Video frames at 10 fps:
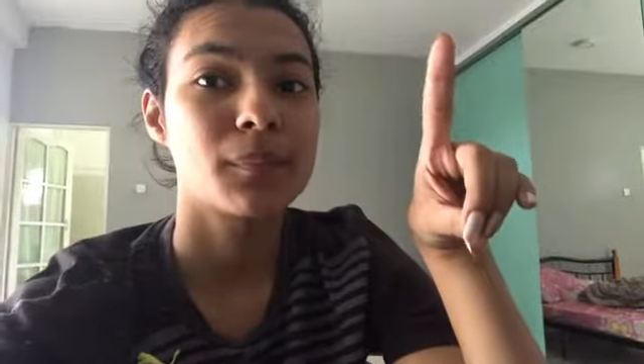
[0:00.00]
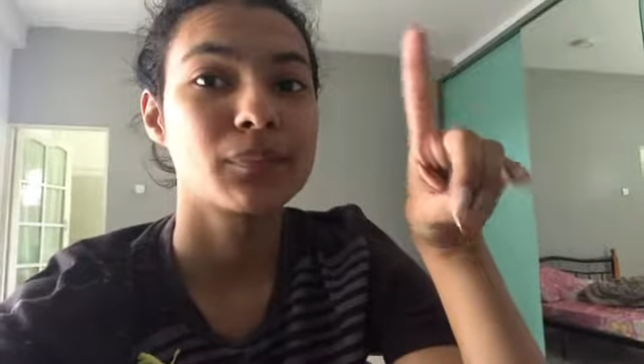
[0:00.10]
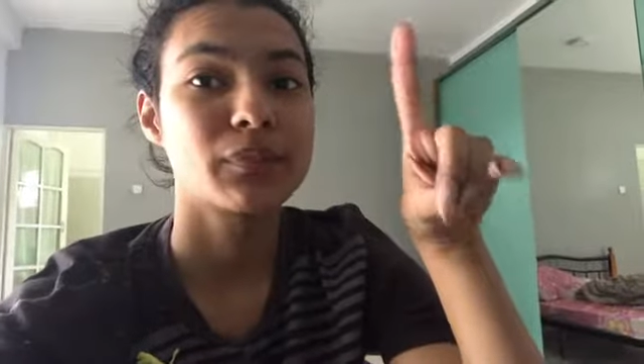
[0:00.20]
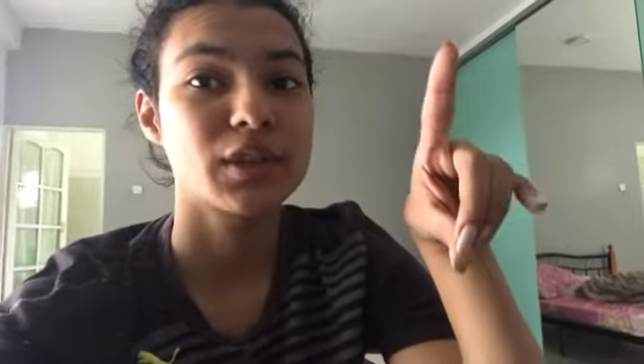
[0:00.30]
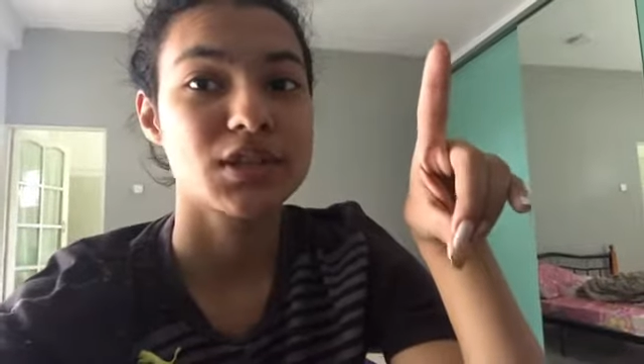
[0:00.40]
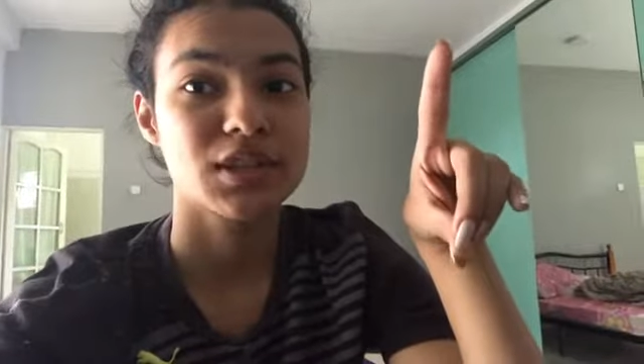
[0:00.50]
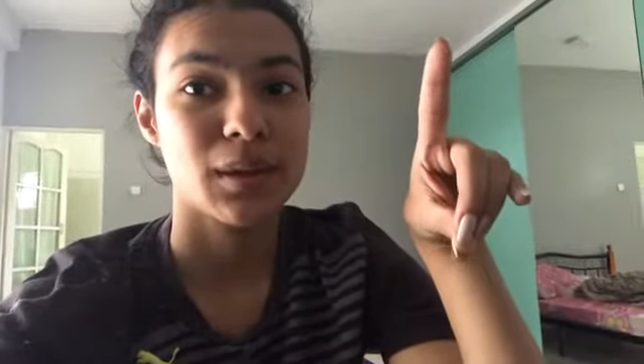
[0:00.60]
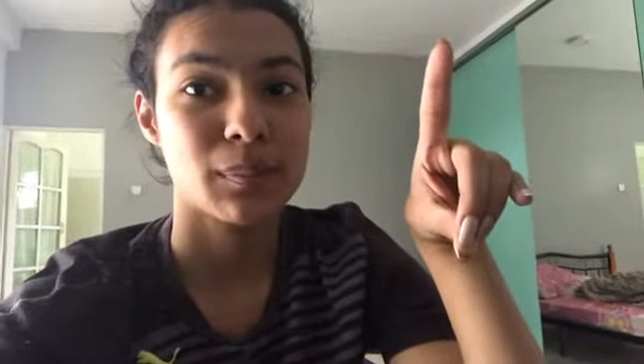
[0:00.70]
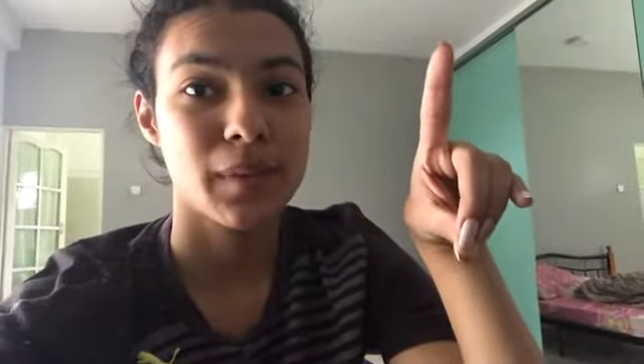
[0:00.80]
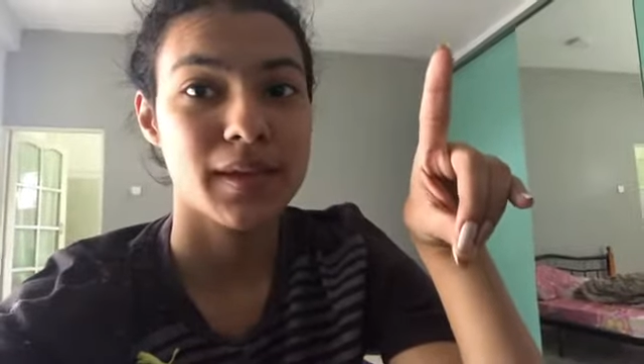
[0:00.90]
finishing up
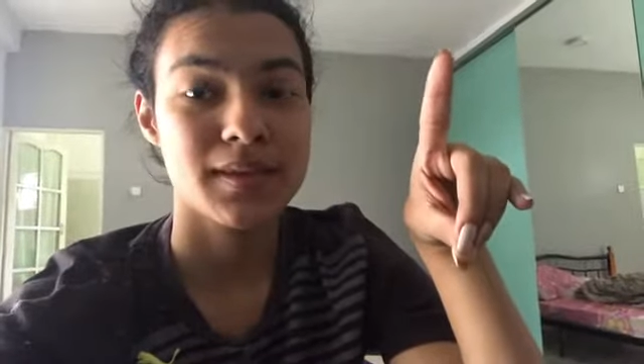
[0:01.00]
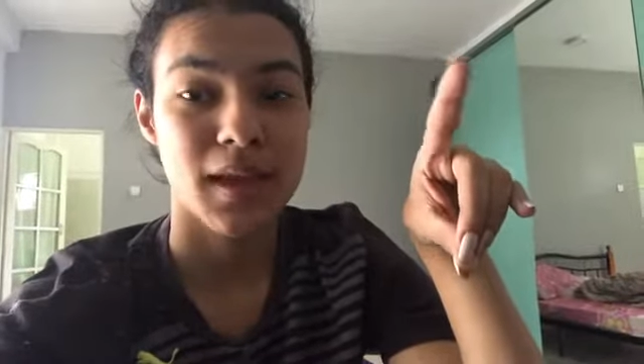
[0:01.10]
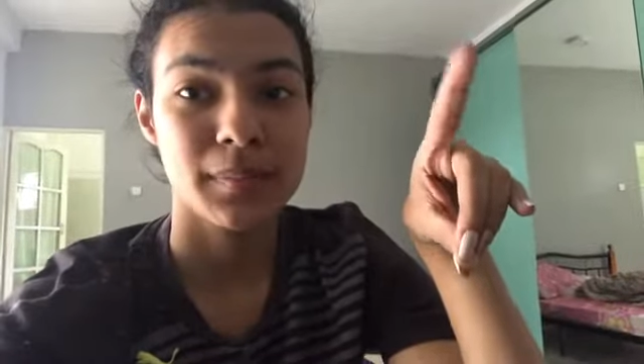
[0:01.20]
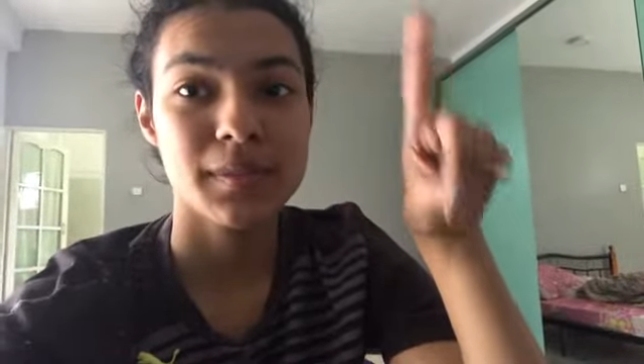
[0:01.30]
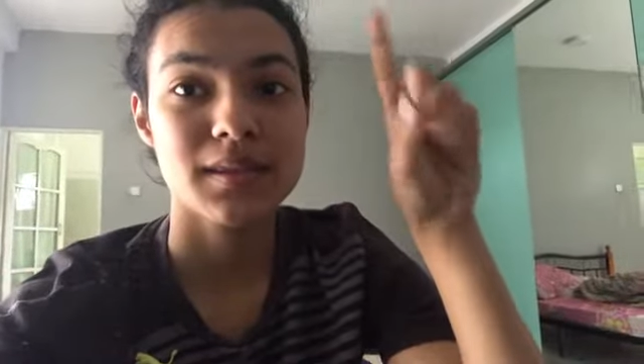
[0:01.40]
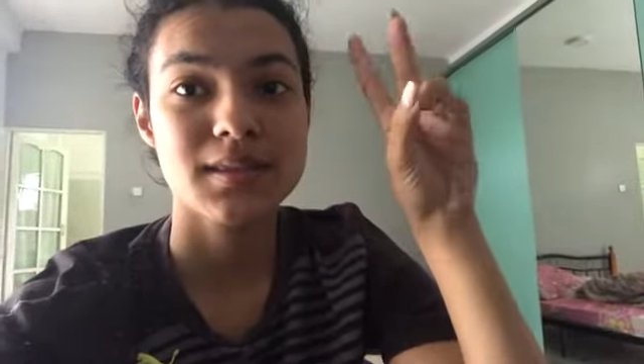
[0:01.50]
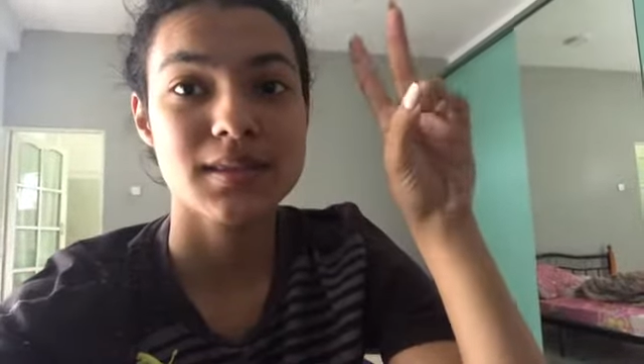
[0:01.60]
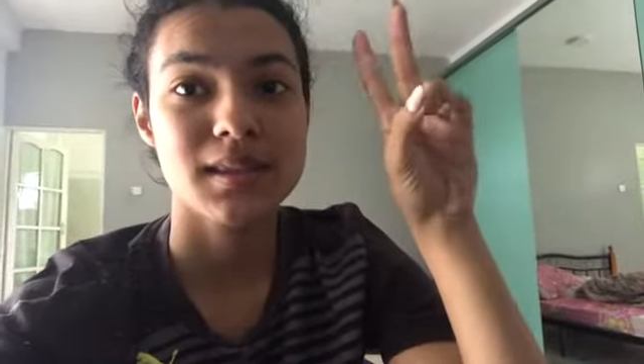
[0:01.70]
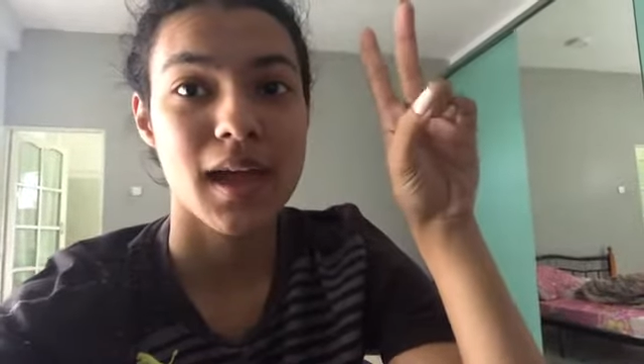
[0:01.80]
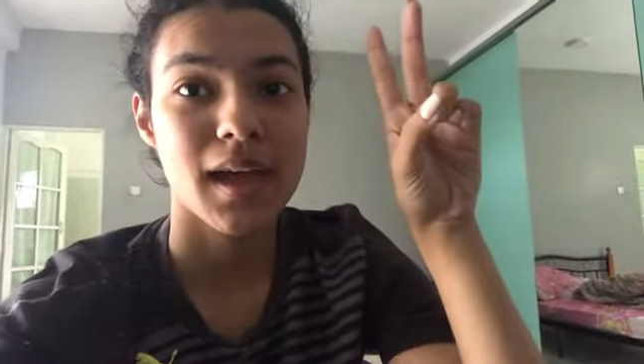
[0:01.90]
my
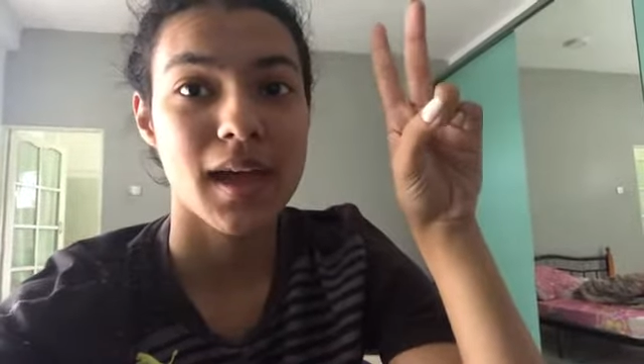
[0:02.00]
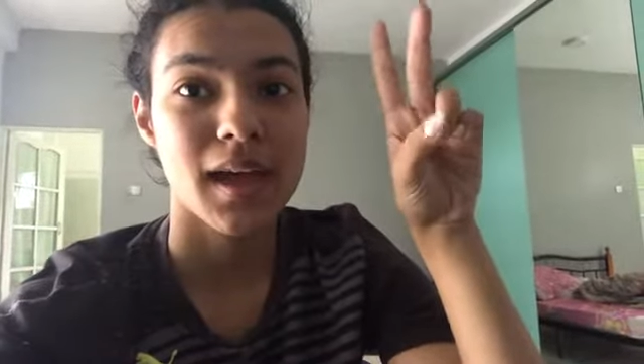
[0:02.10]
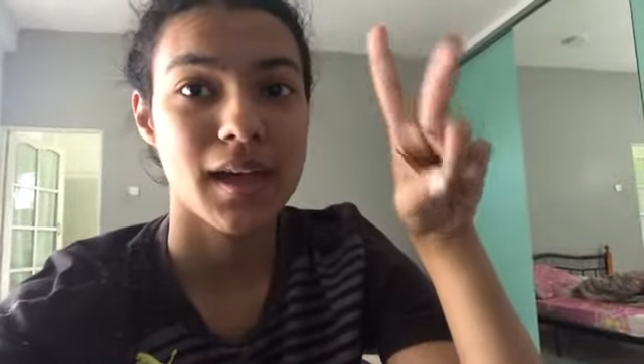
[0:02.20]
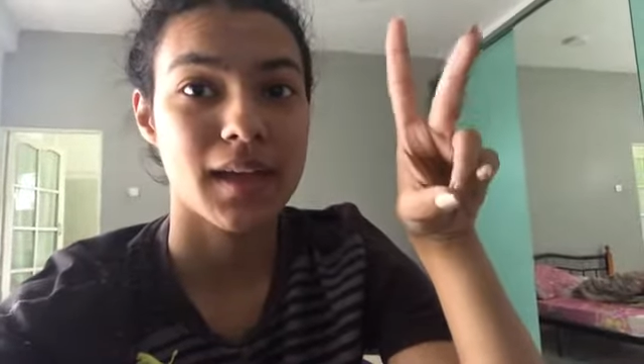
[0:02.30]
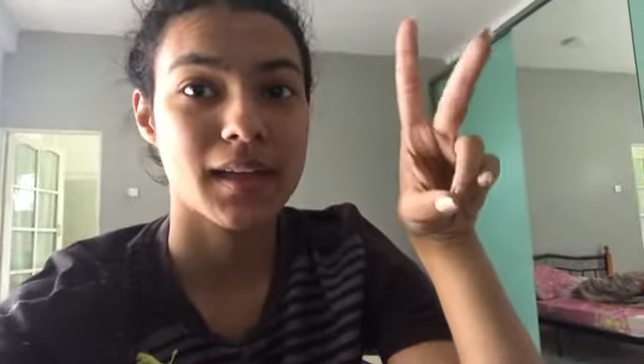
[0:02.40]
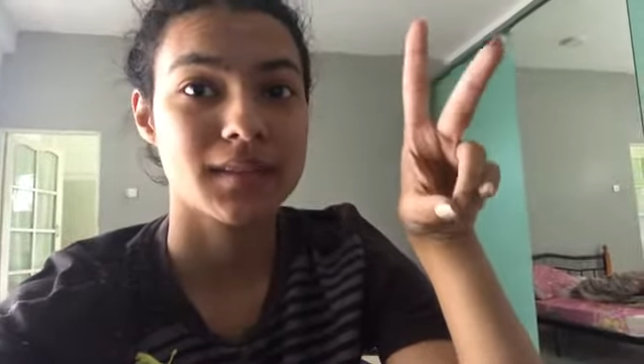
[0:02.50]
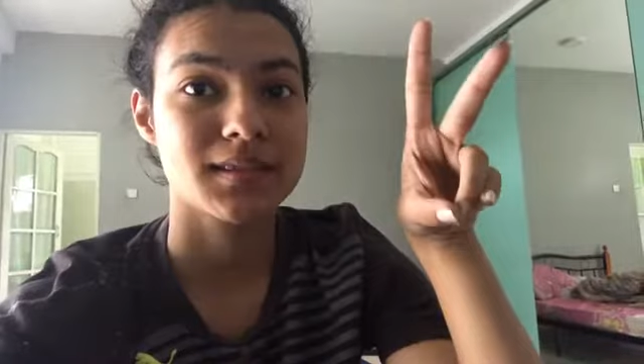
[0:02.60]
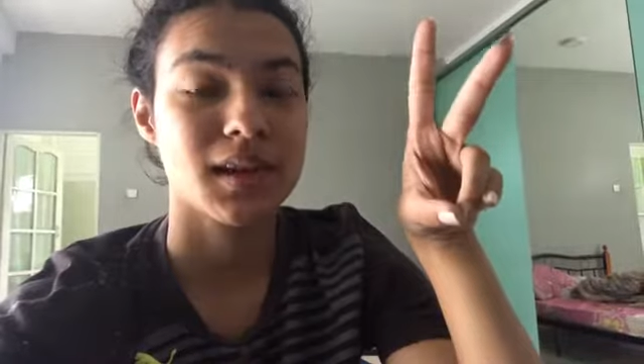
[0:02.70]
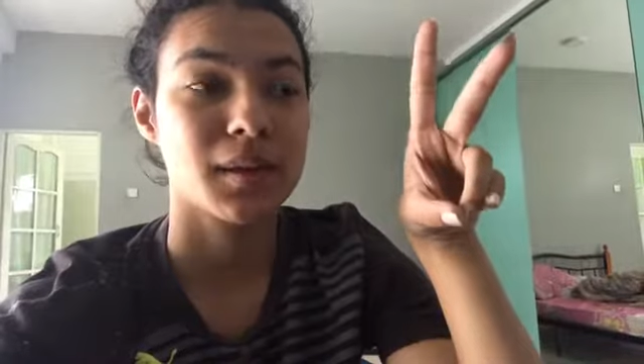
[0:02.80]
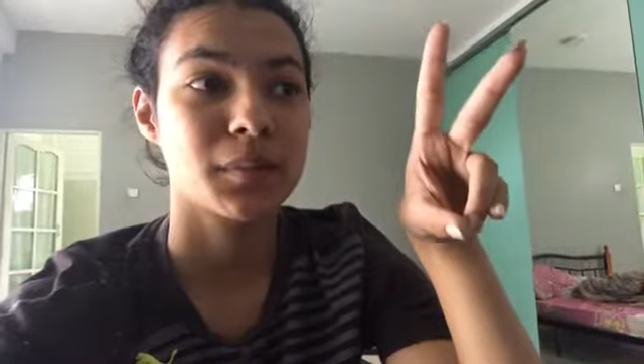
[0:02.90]
assignments, and
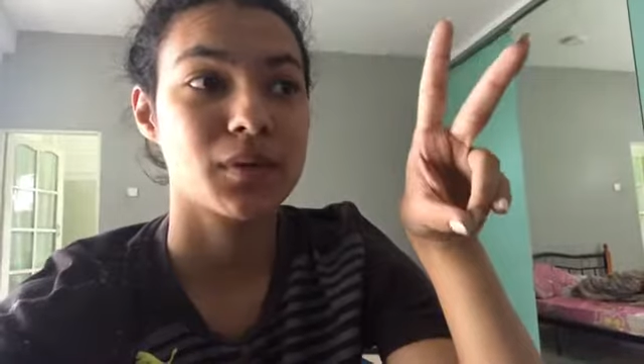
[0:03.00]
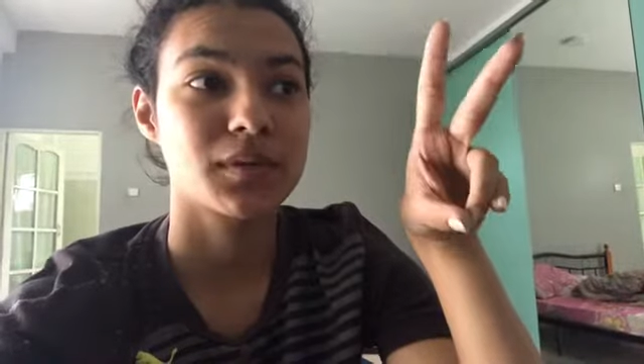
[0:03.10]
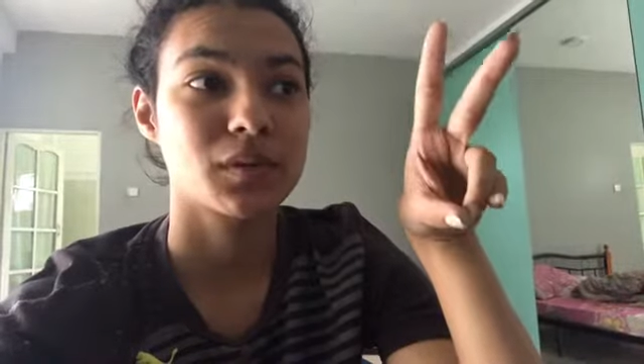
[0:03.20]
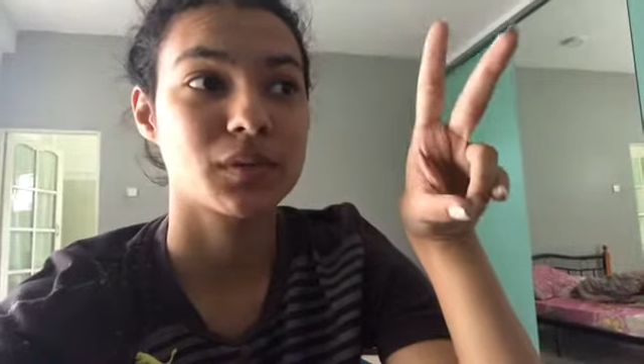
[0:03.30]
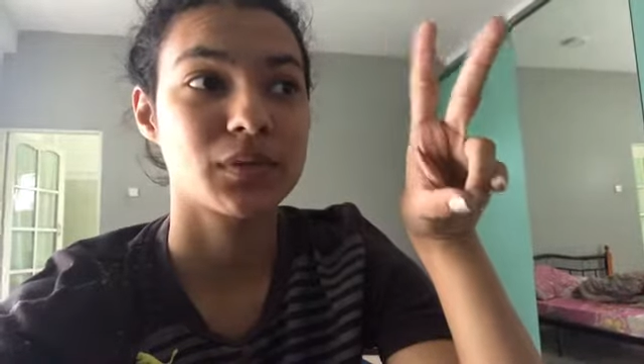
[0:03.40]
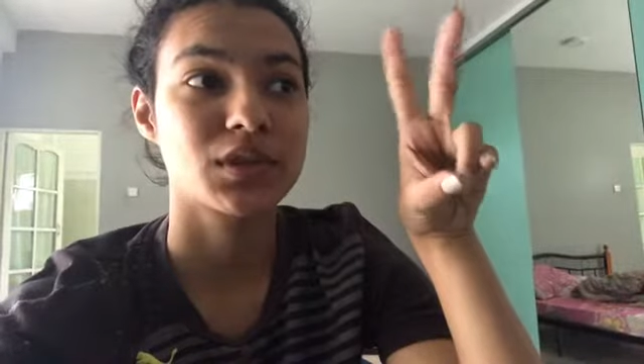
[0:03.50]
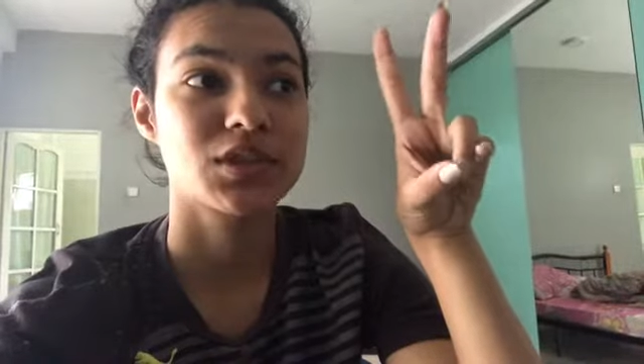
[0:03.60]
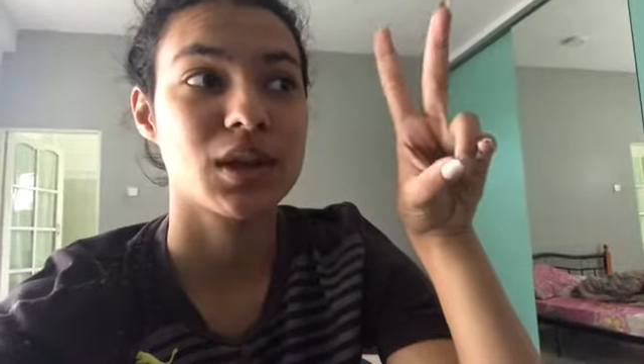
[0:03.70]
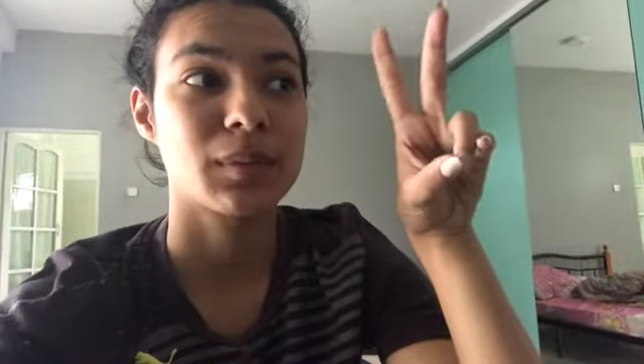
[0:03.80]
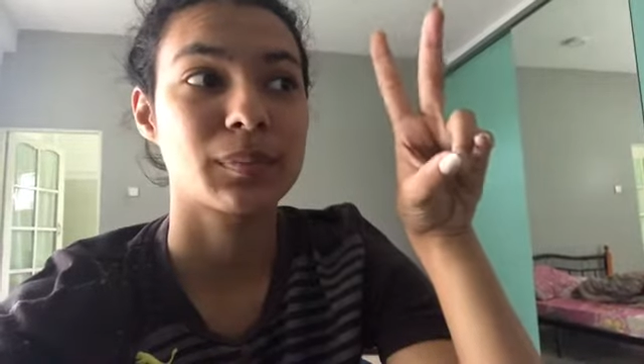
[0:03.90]
I'm also gonna finish
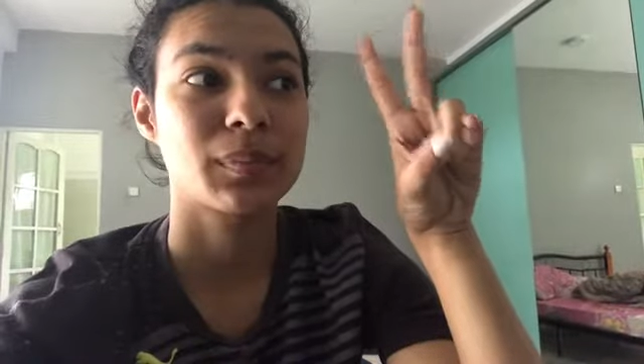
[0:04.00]
up